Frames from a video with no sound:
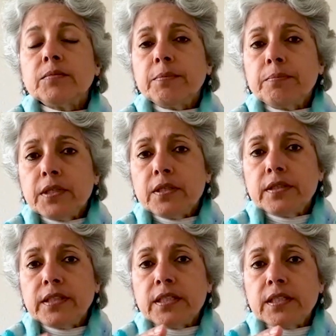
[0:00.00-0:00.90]
the,
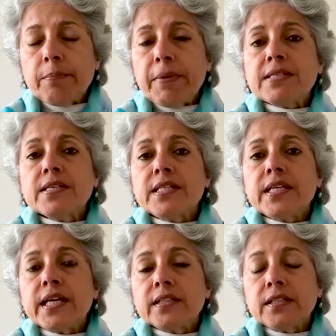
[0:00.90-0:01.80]
the capacity
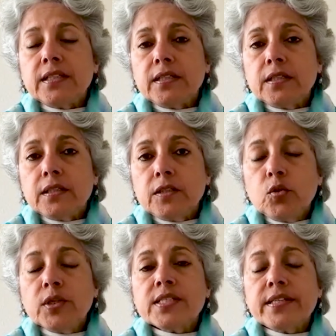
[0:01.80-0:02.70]
at the
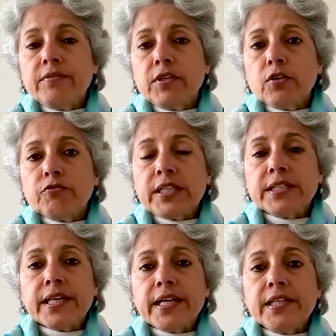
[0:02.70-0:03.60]
lowest level of
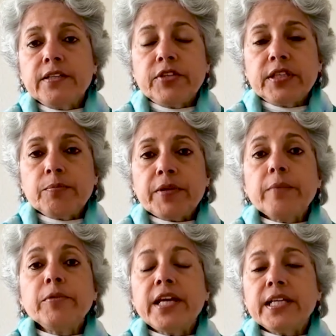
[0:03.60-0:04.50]
healthcare delivery, the
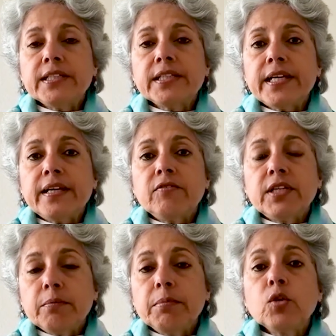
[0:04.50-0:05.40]
primary healthcare
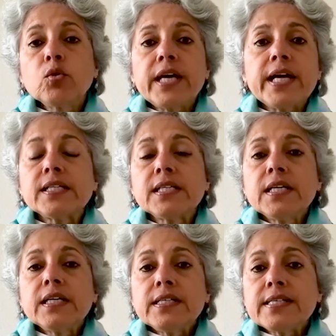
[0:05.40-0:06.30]
level and below that,
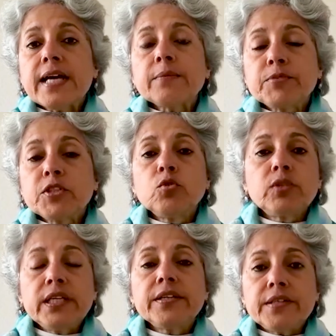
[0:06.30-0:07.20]
is
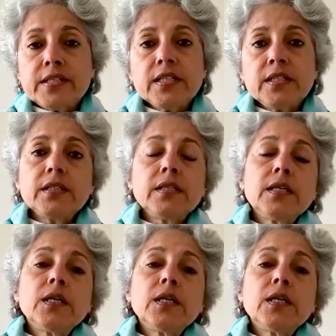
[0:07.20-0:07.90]
absolutely critical.